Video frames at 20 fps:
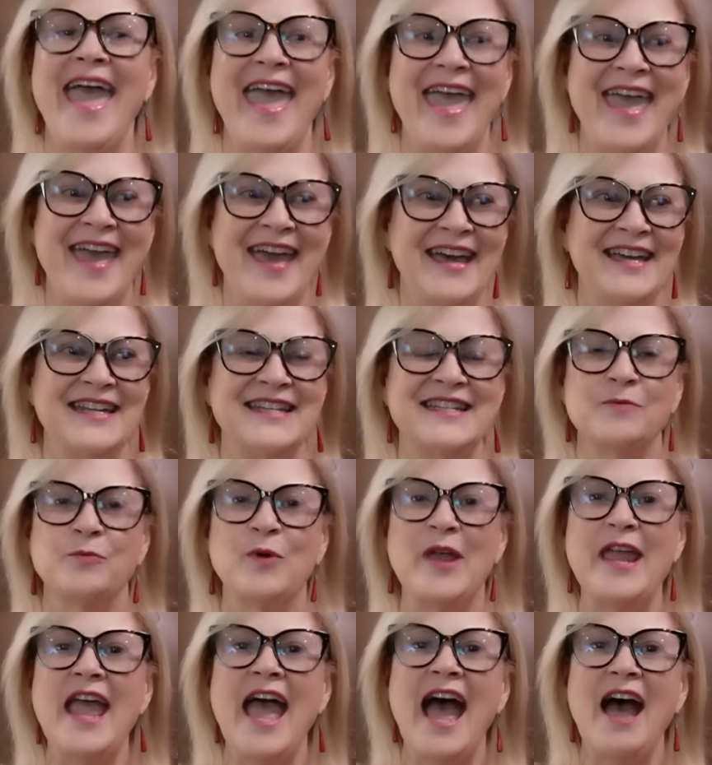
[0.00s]
And
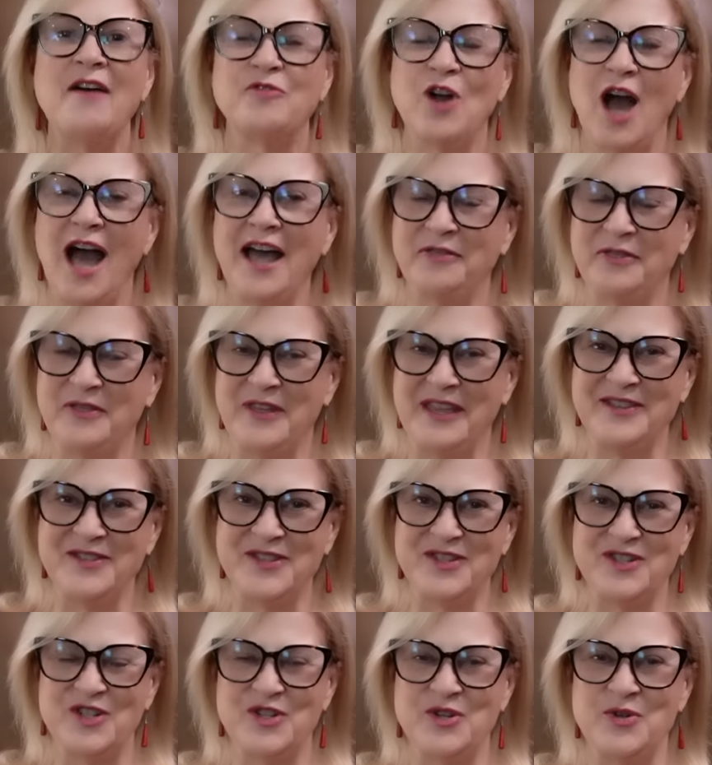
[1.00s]
we have got
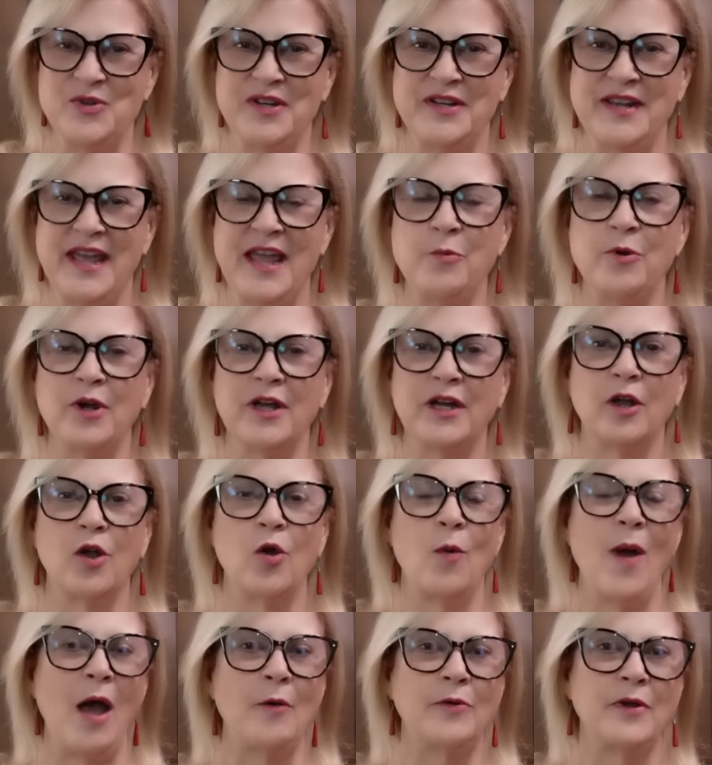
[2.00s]
things to do today. We're gonna
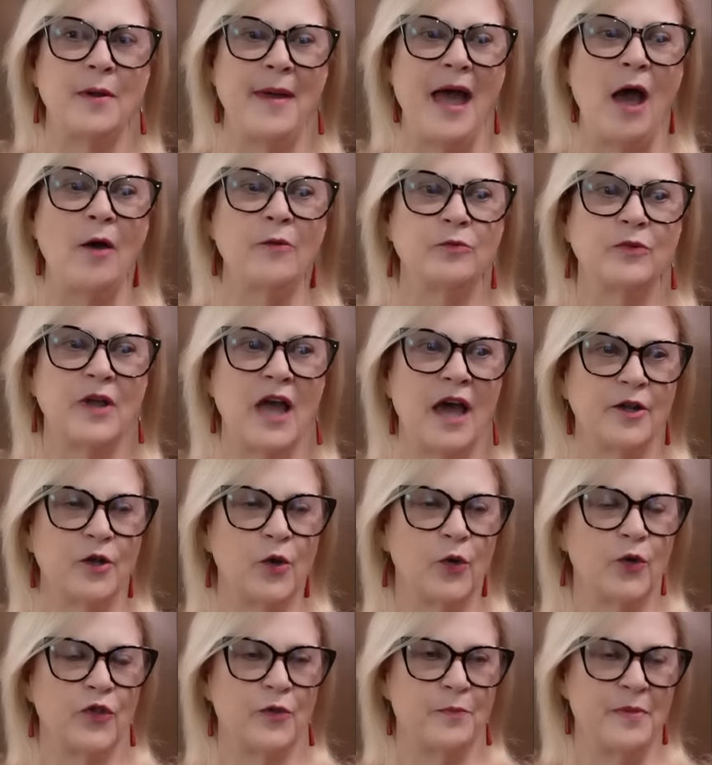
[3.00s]
go out and about. We've got to
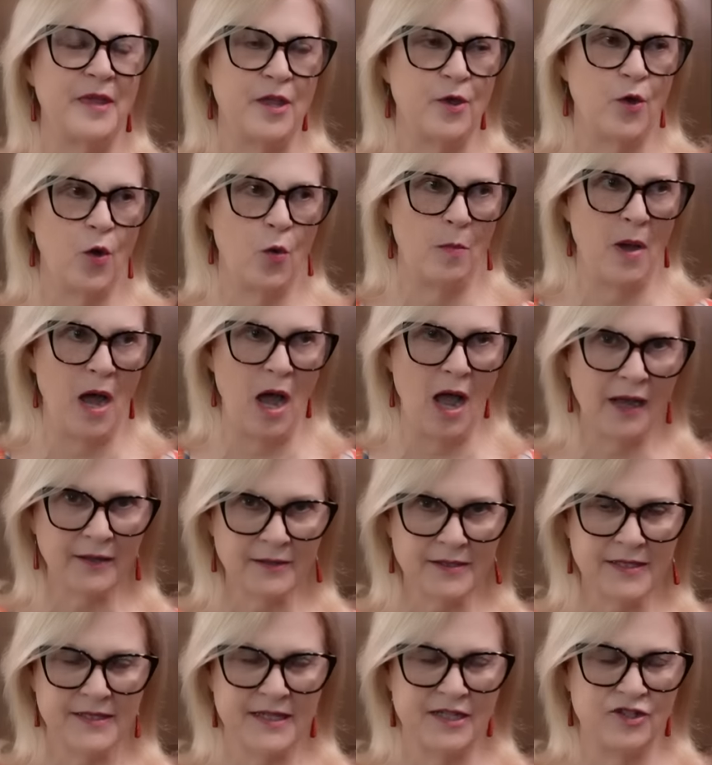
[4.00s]
go to the P.O.
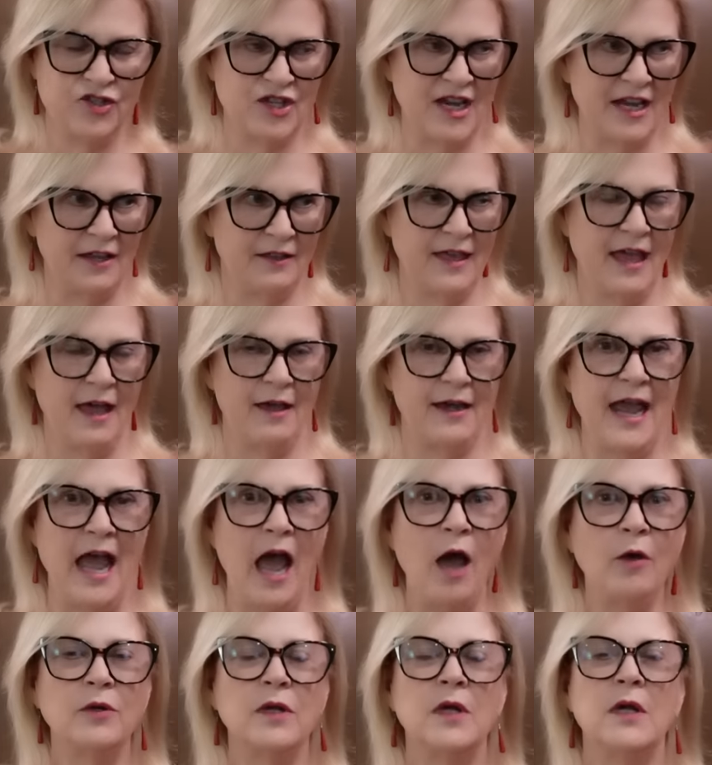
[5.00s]
box and check that
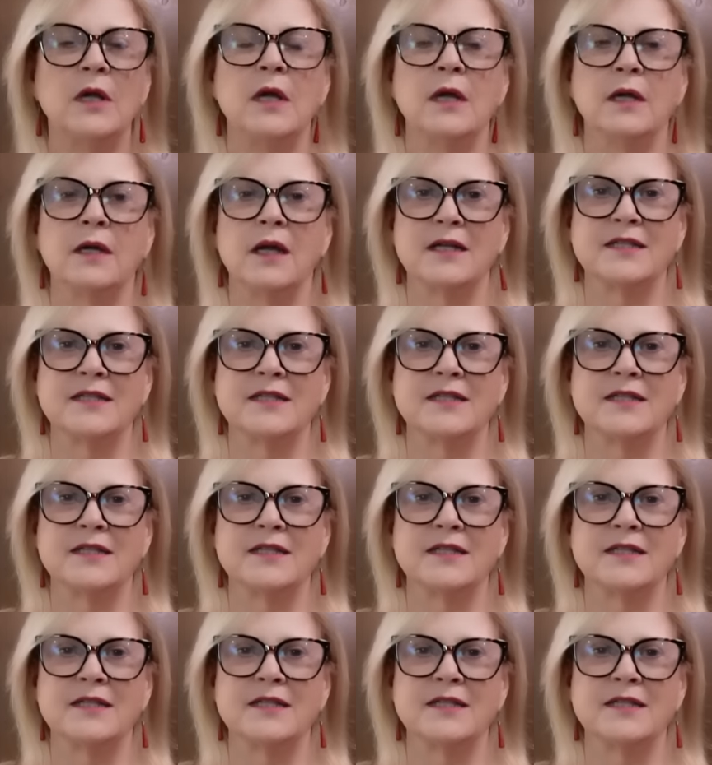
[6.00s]
out.